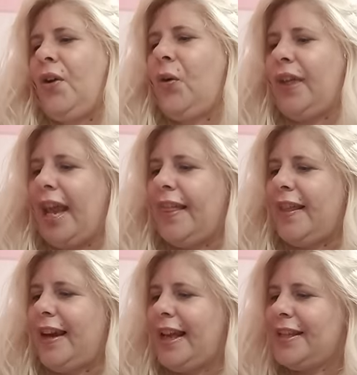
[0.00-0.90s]
Okay,
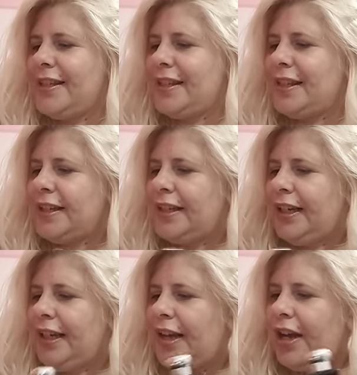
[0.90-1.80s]
the next,
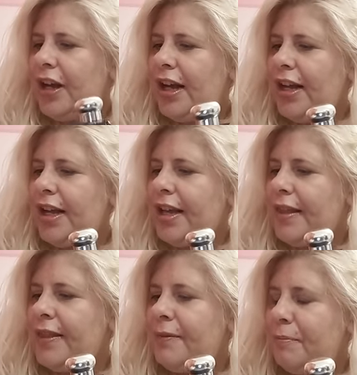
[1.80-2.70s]

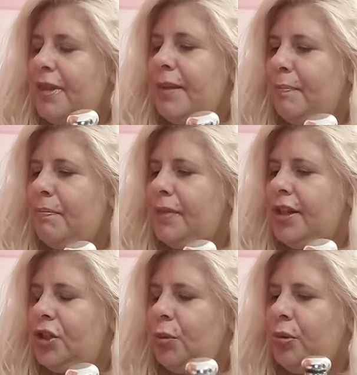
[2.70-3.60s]

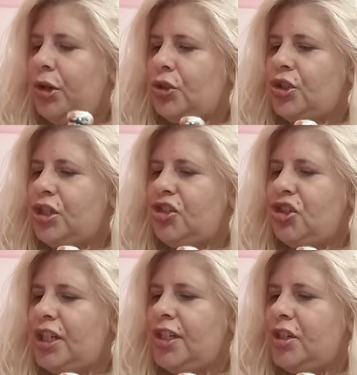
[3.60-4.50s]
the top notes is
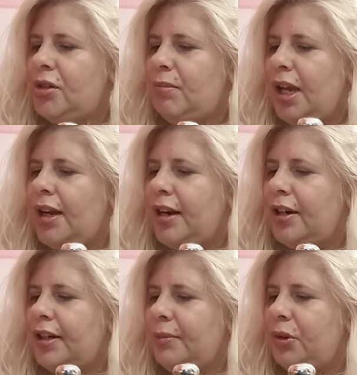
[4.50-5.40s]
ginger, black
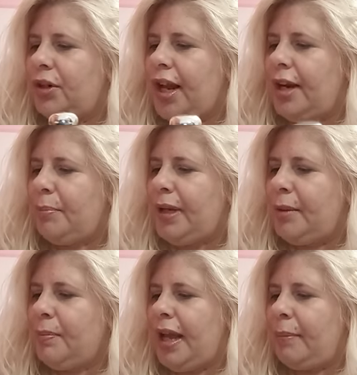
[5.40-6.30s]
cardamom and
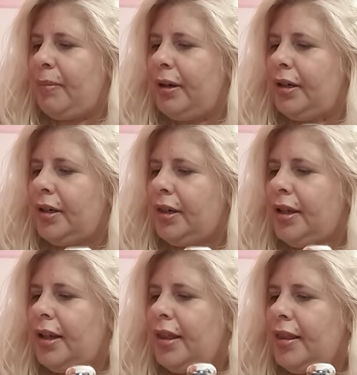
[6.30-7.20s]
pink pepper.
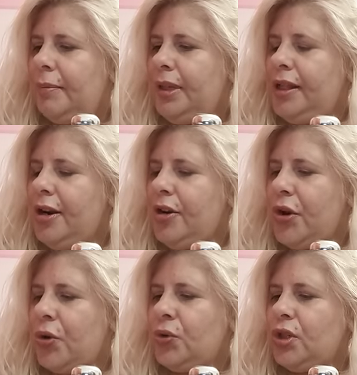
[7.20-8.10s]
The middle
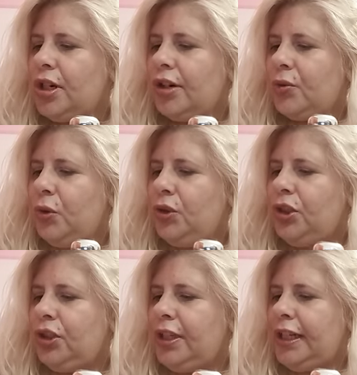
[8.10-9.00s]
notes are
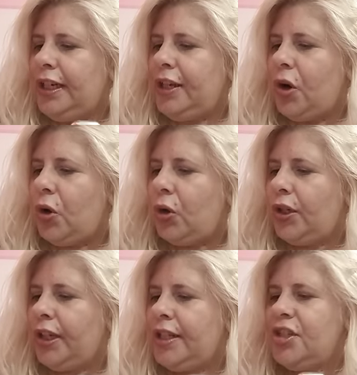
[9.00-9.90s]
water lily,
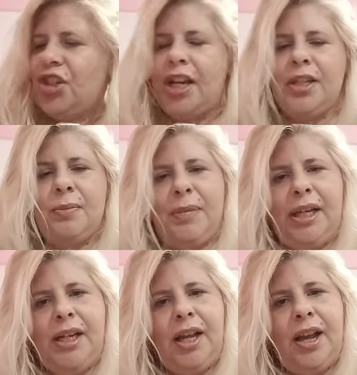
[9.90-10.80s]
orchid,
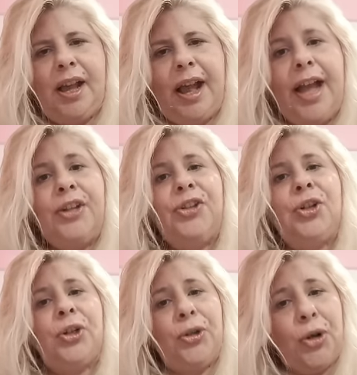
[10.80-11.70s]
jasmine,
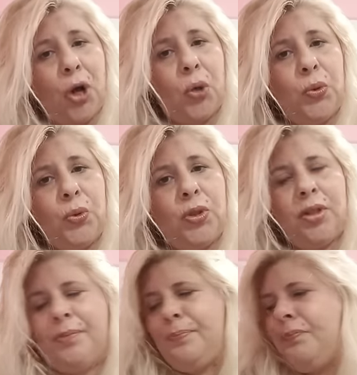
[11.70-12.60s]
and
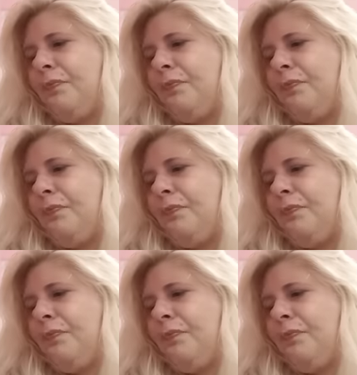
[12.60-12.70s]
rose.